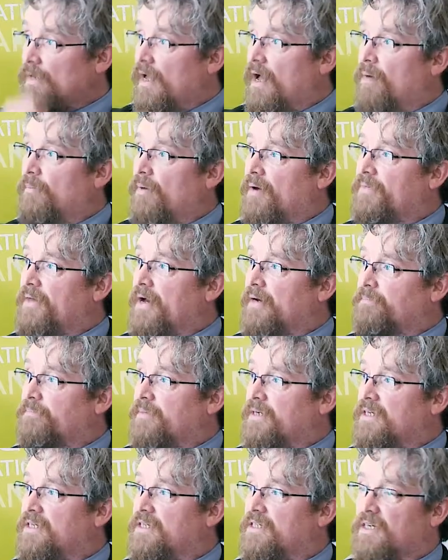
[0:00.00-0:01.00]
And what that
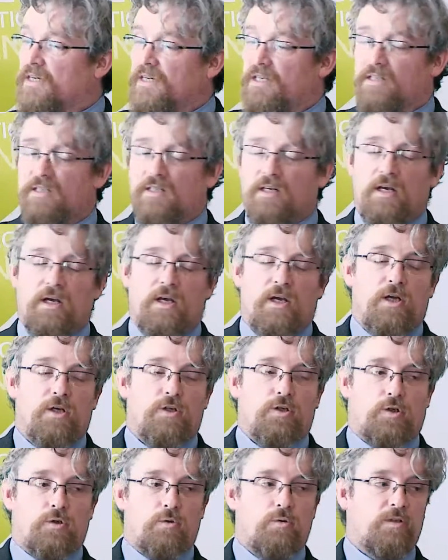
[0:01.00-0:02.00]
means is
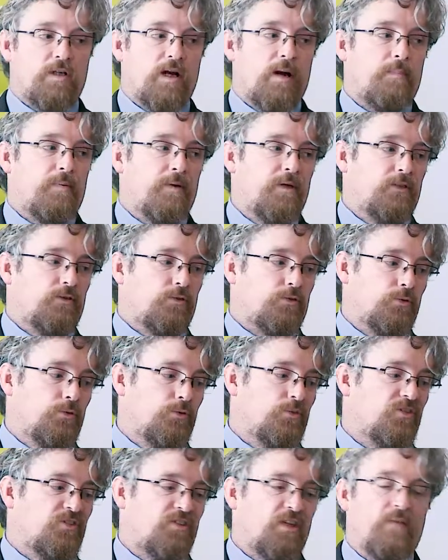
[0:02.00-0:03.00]
schools operate
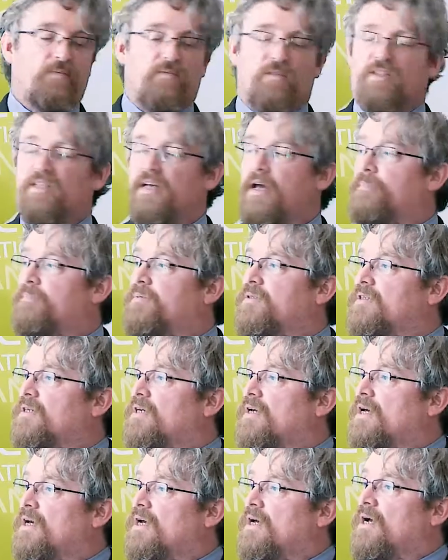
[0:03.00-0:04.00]
through the 7
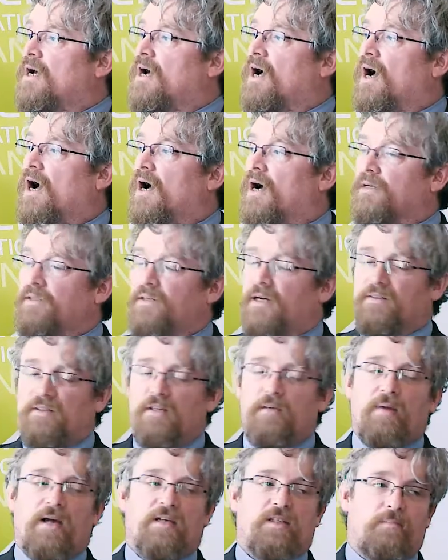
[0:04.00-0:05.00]
steps on a
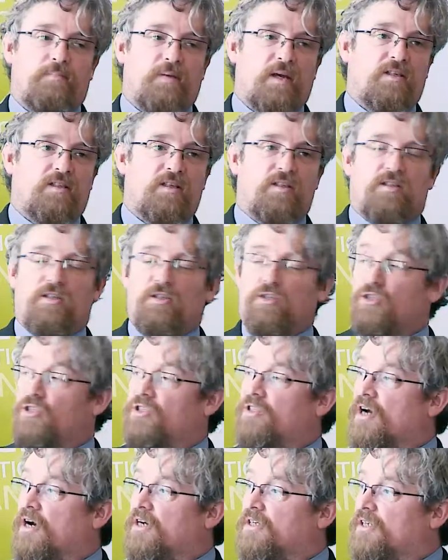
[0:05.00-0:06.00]
thematic basis, initially
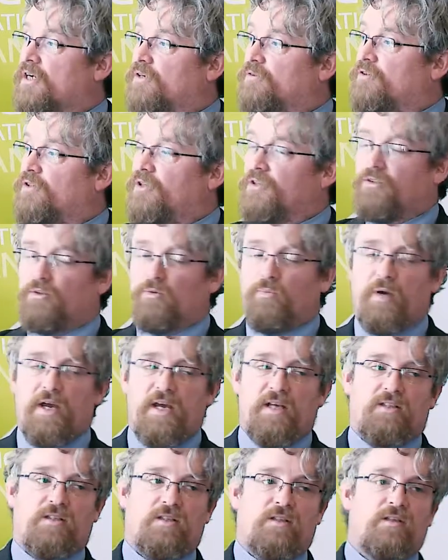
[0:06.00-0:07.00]
starting out on litter and
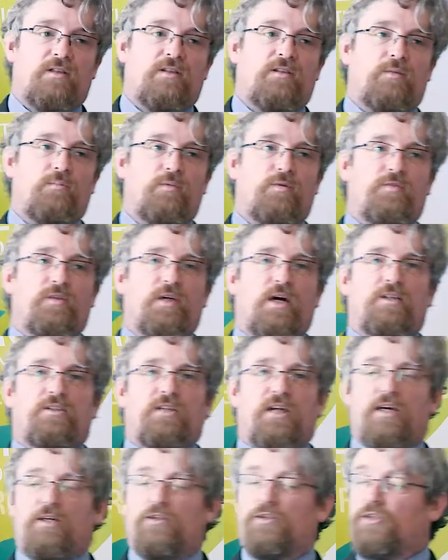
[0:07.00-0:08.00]
waste, then moving on
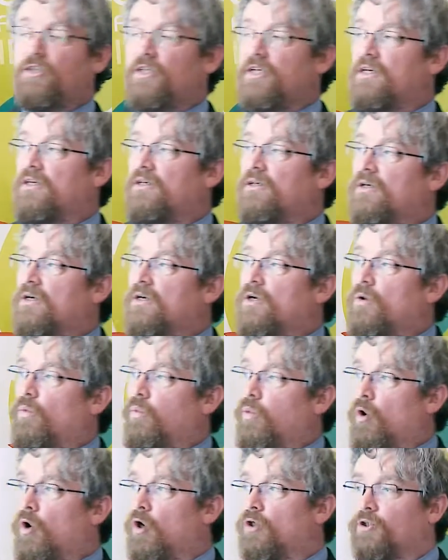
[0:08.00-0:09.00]
to energy,
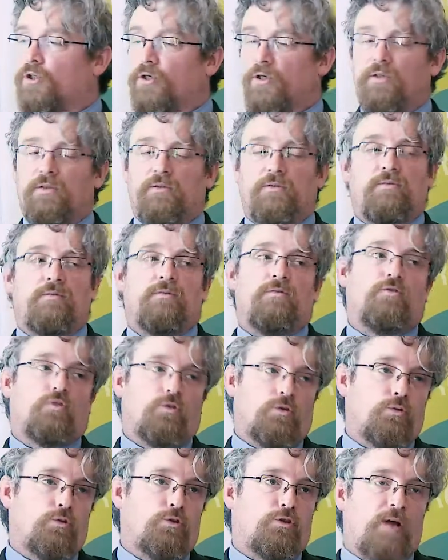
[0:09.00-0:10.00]
water,
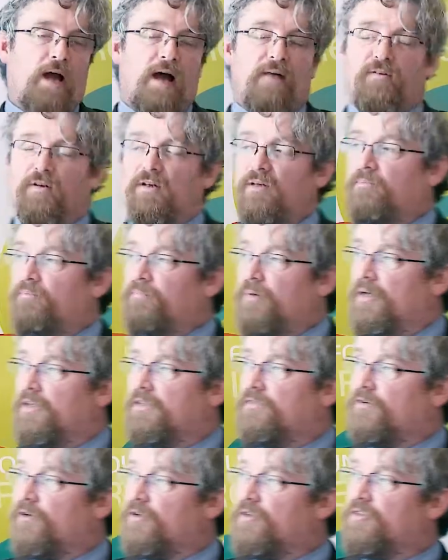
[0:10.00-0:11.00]
school travel,
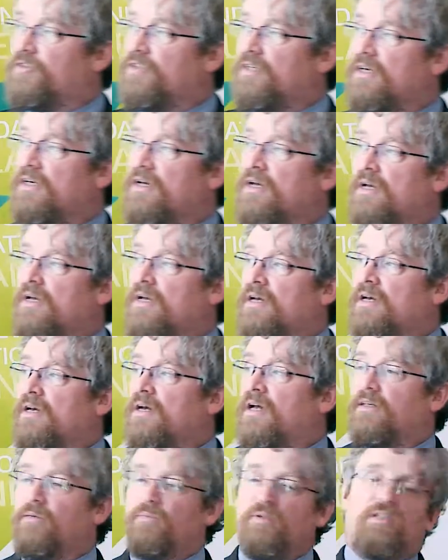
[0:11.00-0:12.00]
biodiversity,
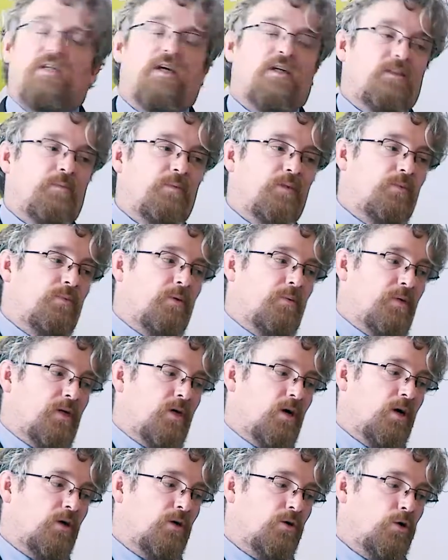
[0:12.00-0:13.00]
and then we take them into what we
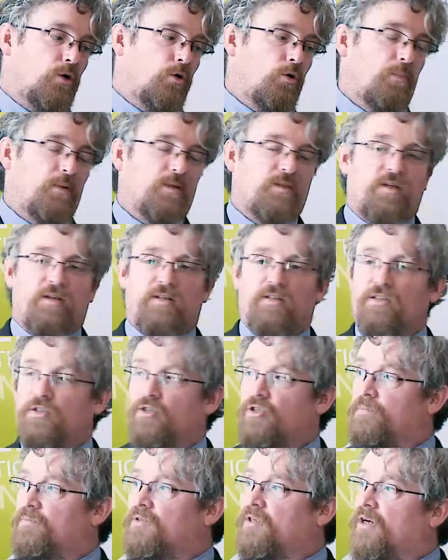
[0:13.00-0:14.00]
call our global
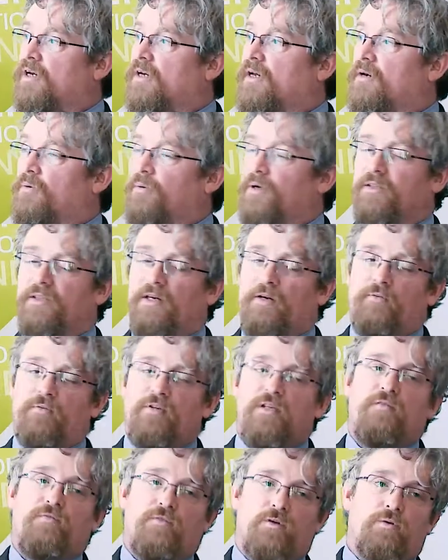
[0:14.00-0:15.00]
citizenship cycle, where they
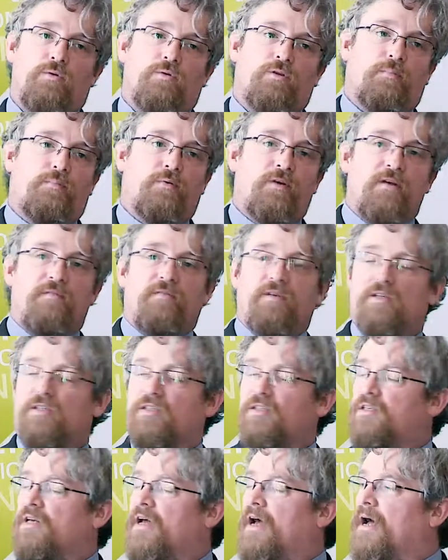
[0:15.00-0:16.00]
review the
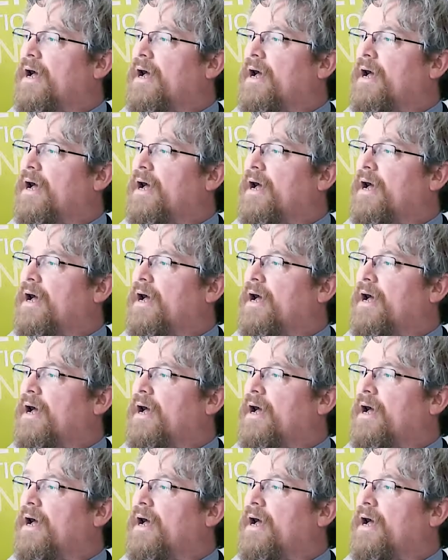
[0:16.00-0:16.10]
previous